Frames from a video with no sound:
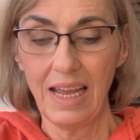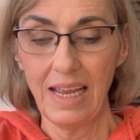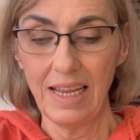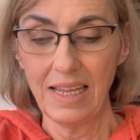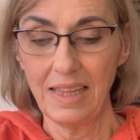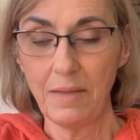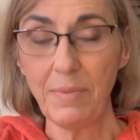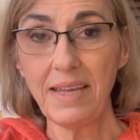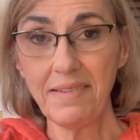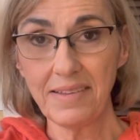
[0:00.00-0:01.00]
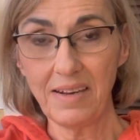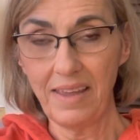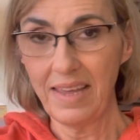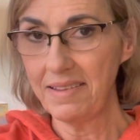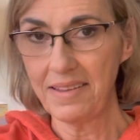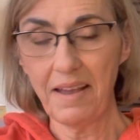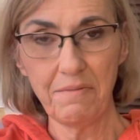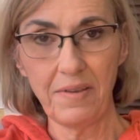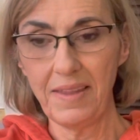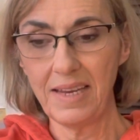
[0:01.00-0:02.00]
and the beast and all that stuff,
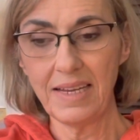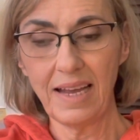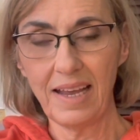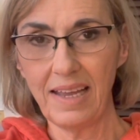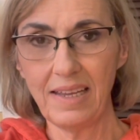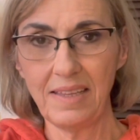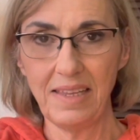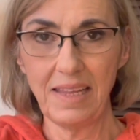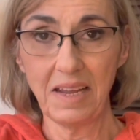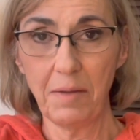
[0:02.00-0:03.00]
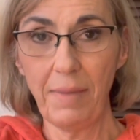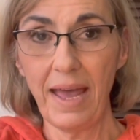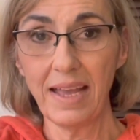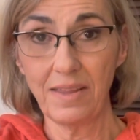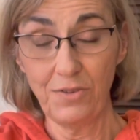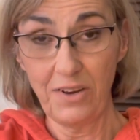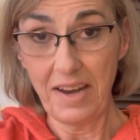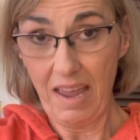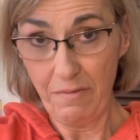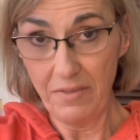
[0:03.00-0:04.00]
and they die, and then they come back in
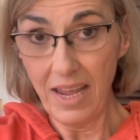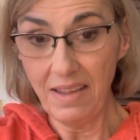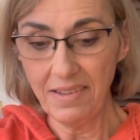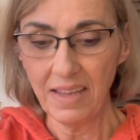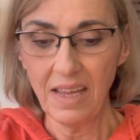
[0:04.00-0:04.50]
3.5 days.